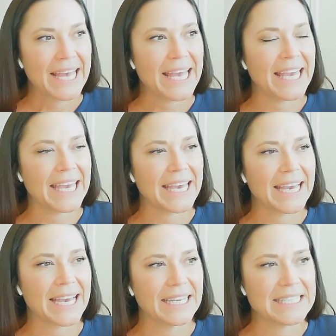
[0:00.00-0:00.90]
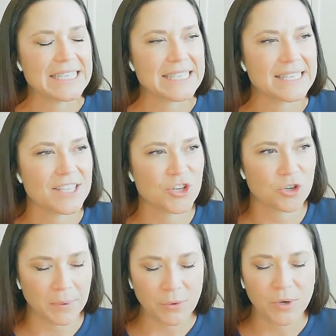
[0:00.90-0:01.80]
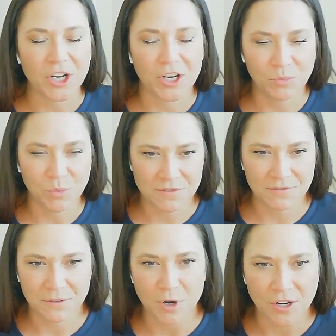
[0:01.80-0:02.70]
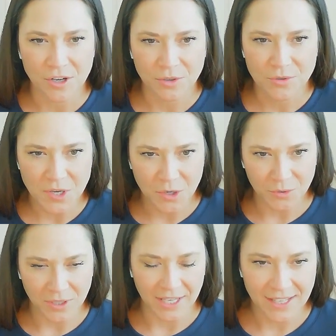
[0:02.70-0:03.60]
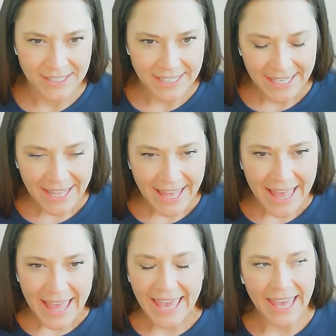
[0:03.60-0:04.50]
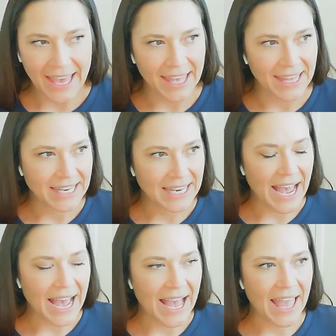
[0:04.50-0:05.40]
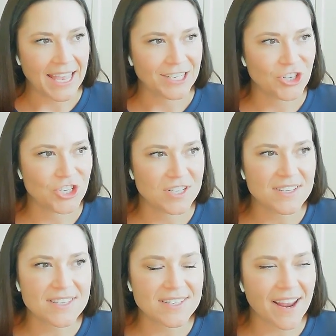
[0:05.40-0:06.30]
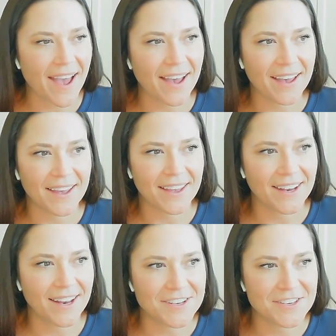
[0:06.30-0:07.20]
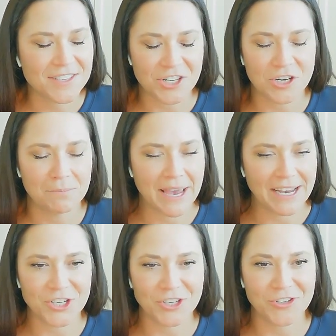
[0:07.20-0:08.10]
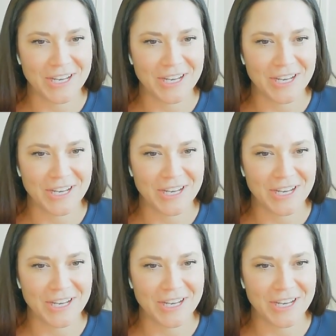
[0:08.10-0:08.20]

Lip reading: And the trip I went on was for Broncos only. And I just had such a magical